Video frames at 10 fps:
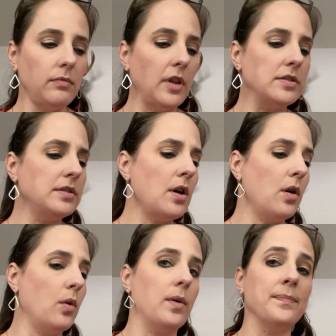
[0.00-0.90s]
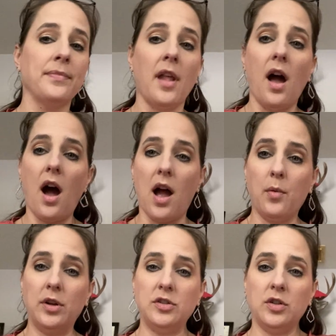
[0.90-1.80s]
So I
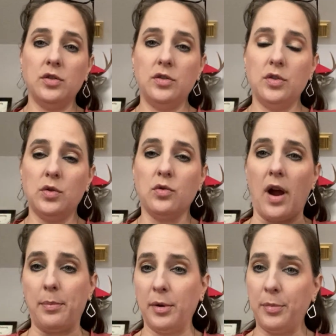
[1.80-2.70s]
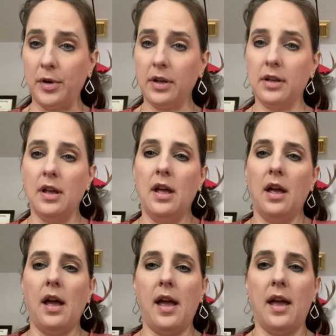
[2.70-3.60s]
want you to grab your book
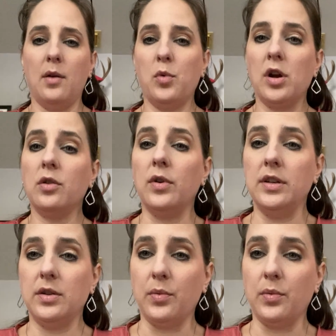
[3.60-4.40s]
and we're going to